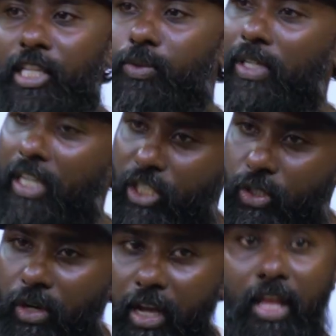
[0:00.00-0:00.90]
This will
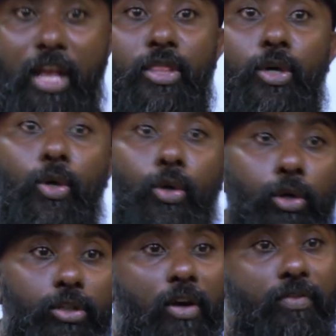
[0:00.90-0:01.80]
destroy the
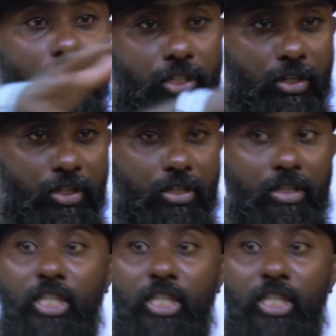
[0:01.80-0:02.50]
growth of the church.